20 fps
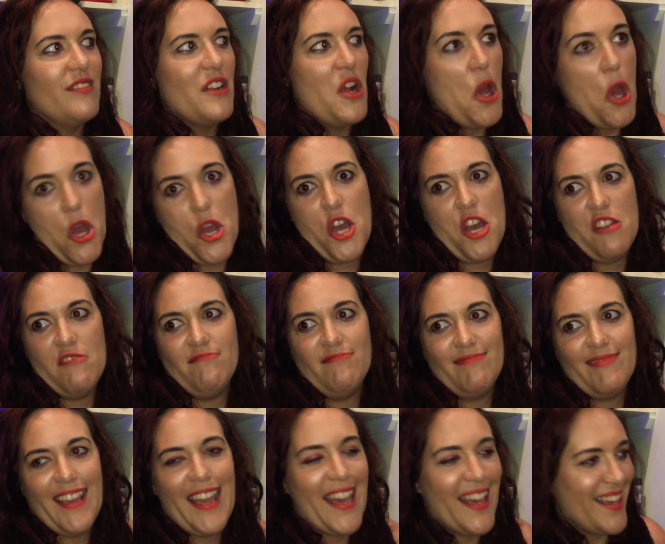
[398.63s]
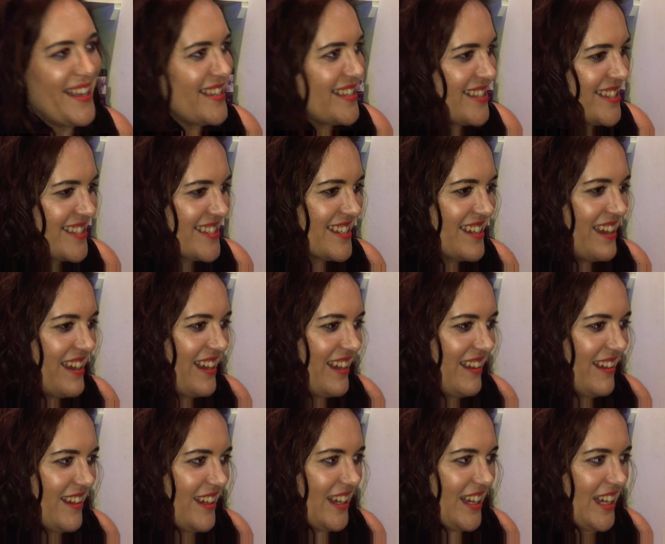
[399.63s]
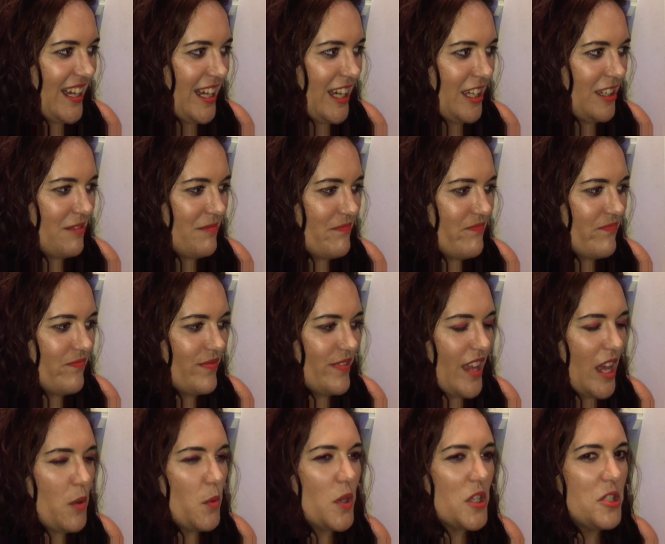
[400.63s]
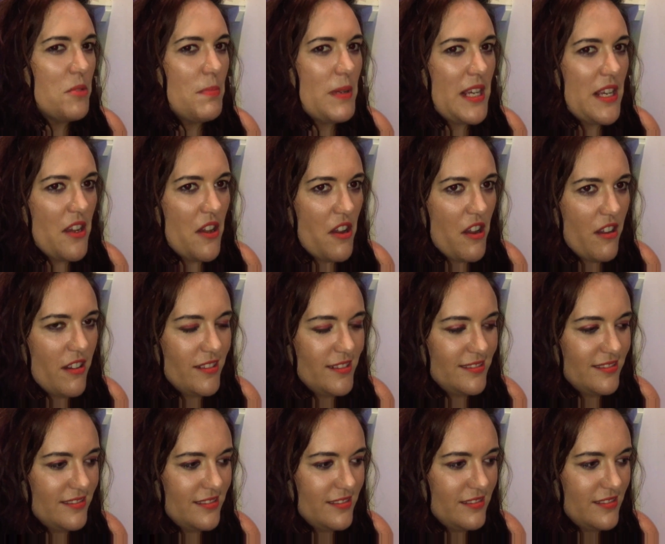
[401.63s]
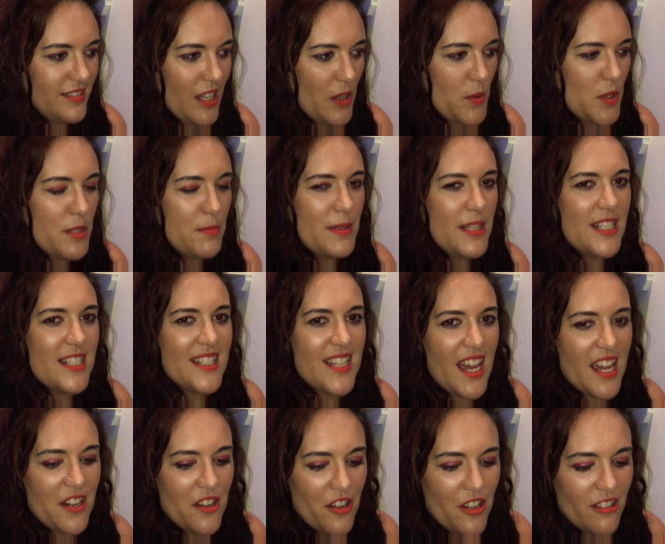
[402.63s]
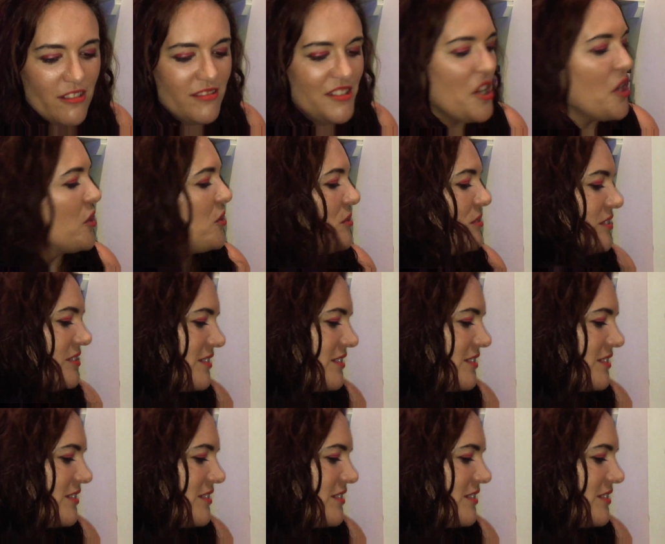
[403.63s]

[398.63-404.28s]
her, and I want to be her. I want to be inside her. No,